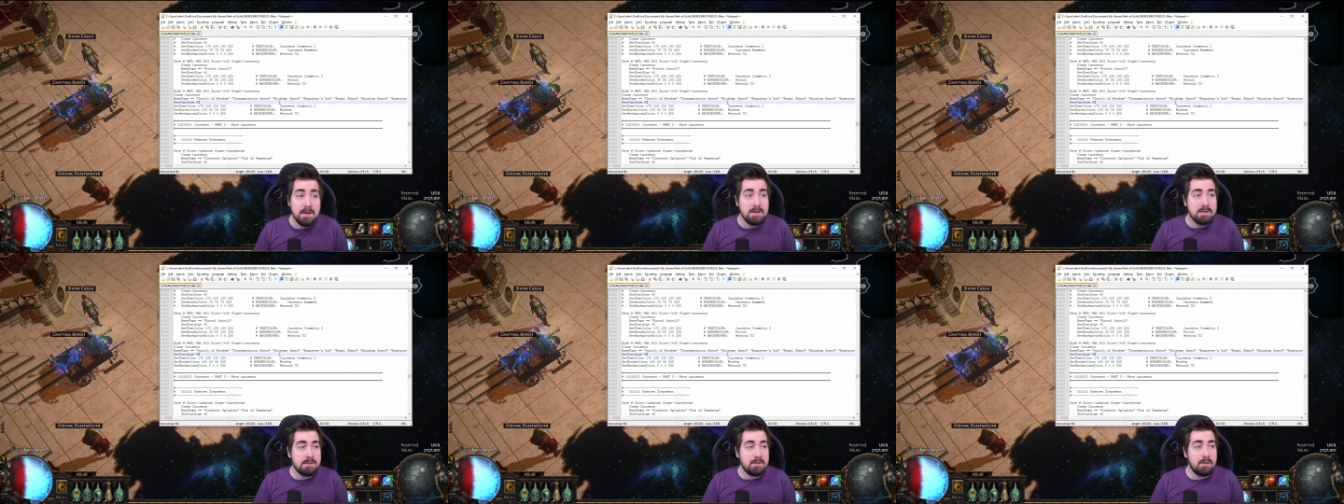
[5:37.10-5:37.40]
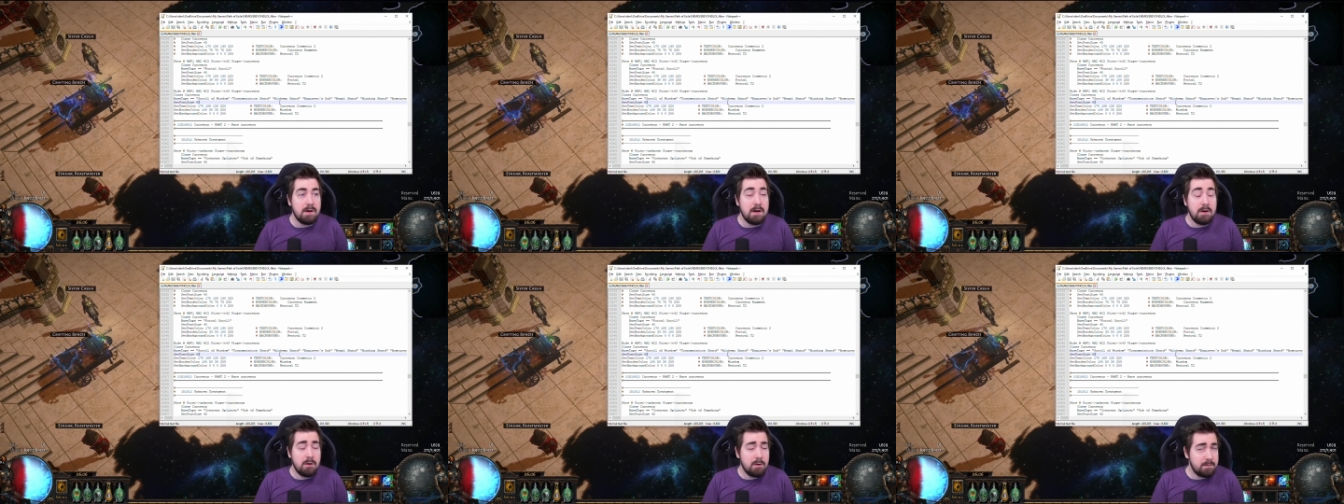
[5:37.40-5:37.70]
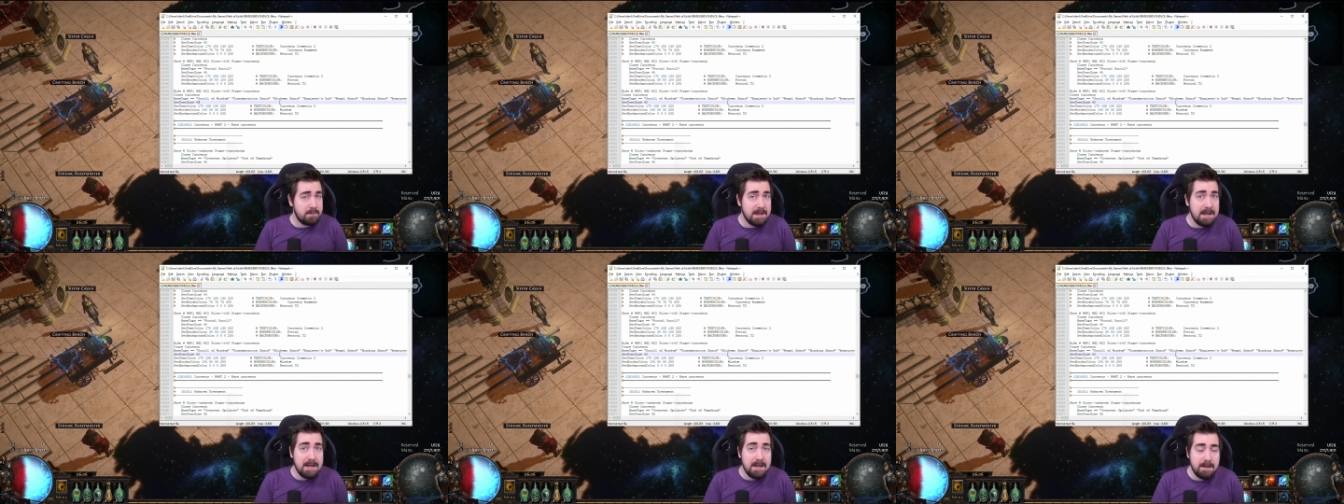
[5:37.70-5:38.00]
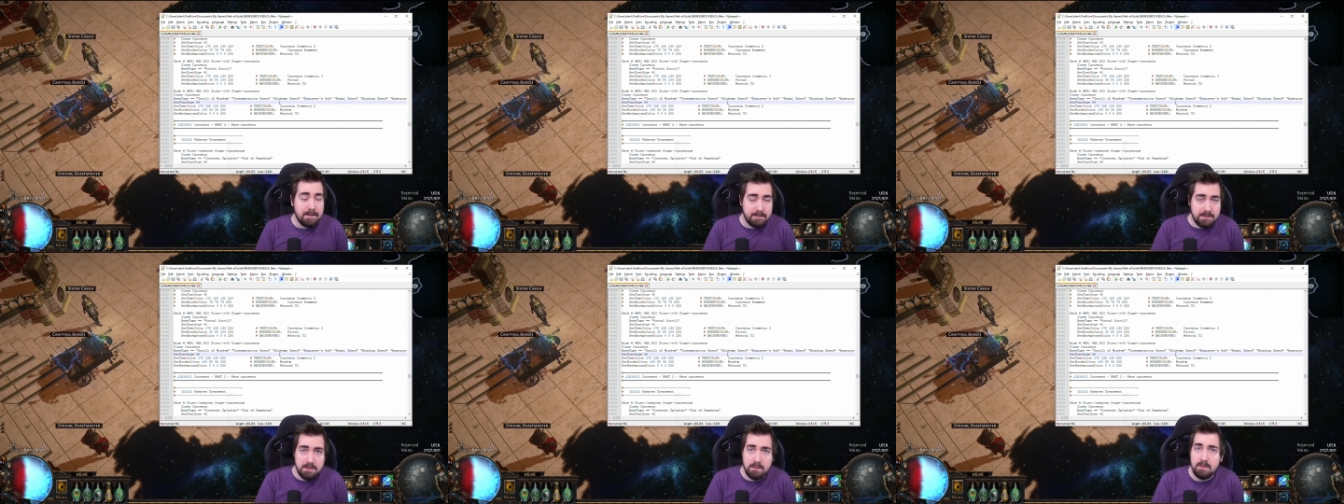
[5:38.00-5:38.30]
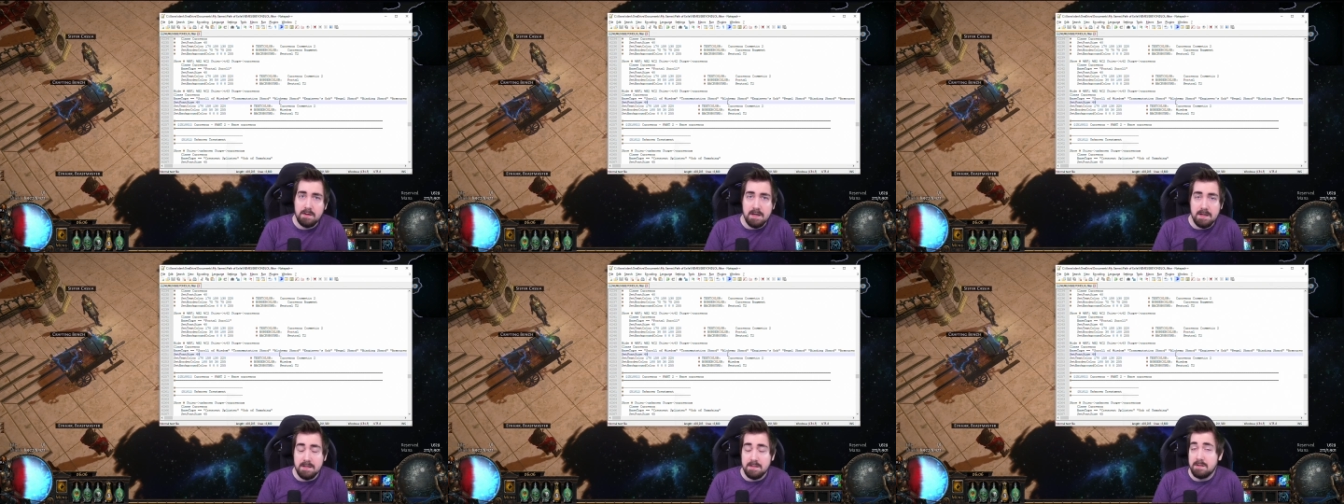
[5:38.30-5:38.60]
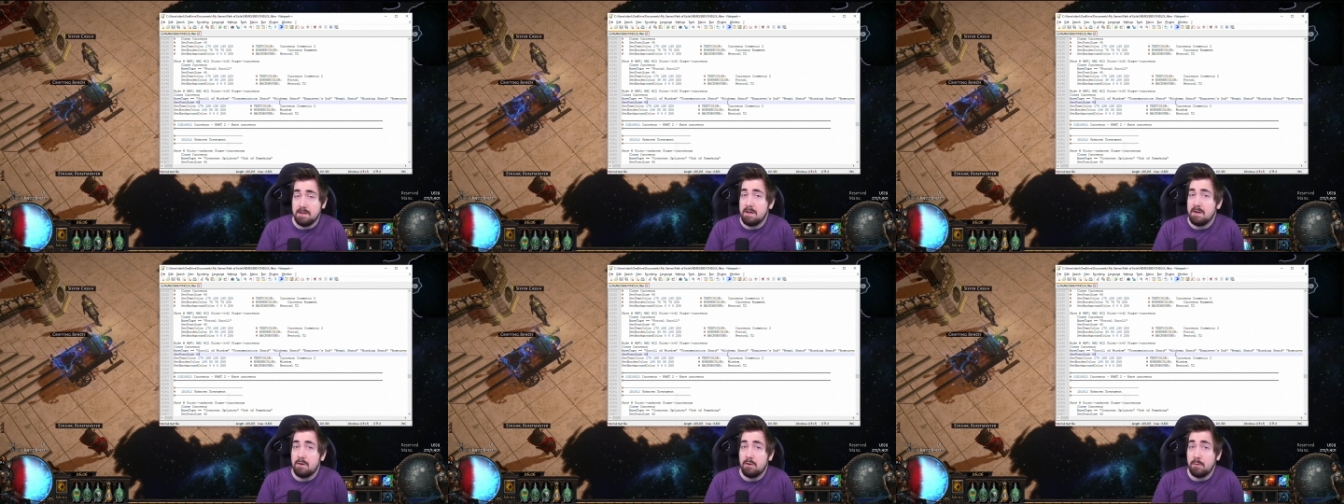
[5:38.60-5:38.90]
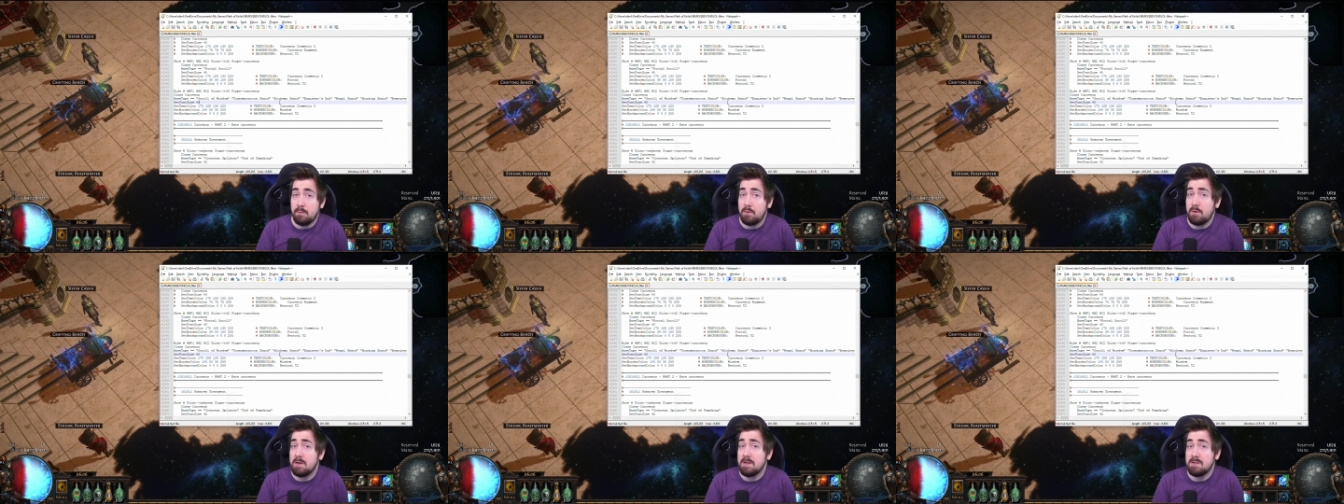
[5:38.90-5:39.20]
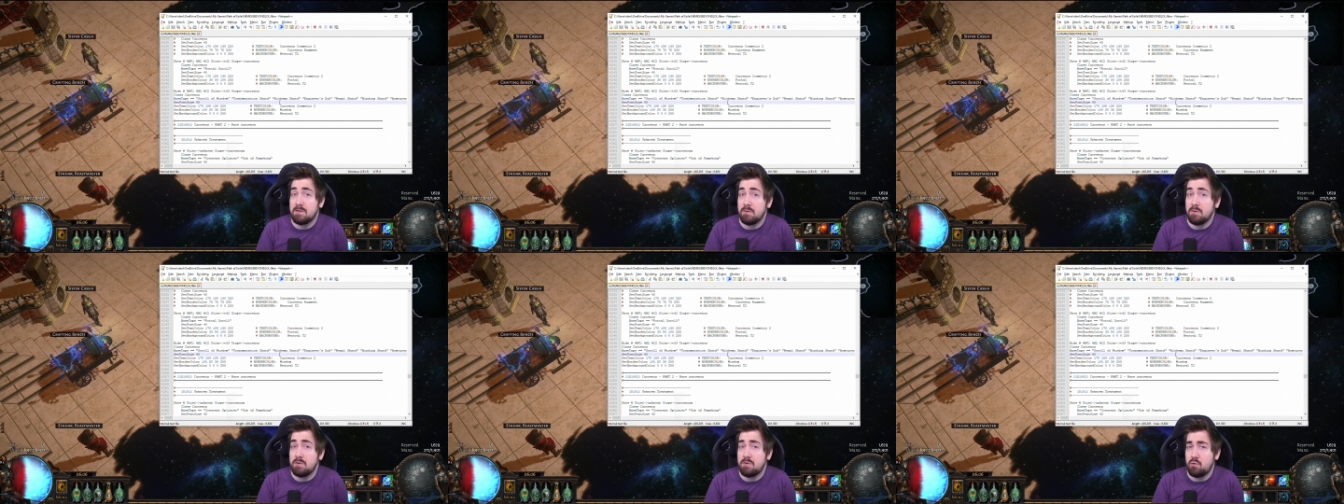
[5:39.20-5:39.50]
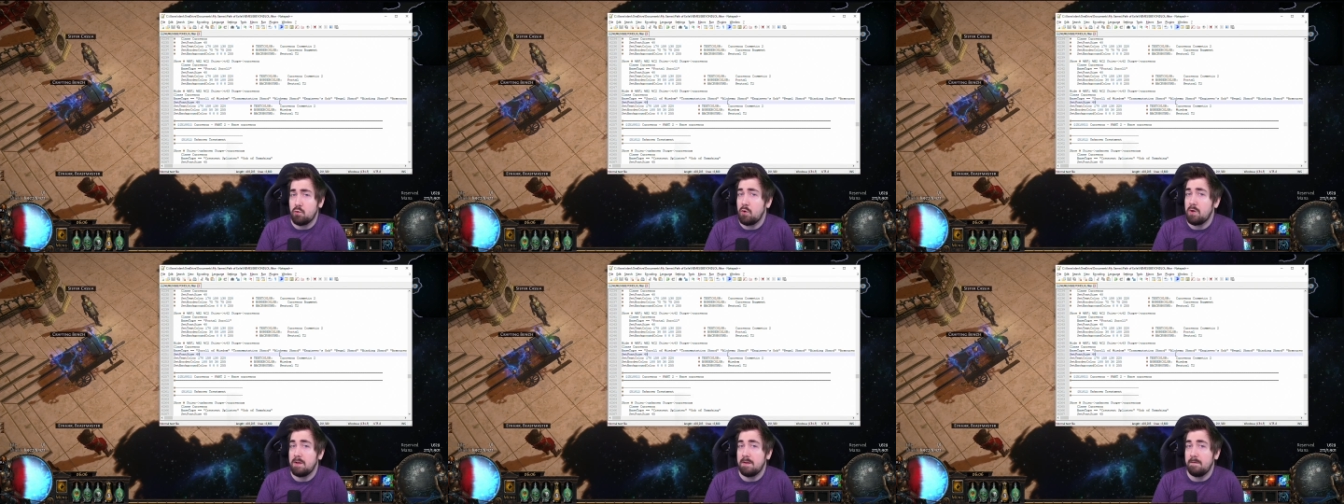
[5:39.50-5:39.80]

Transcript: So I hope that helps you guys. Hope you guys are enjoying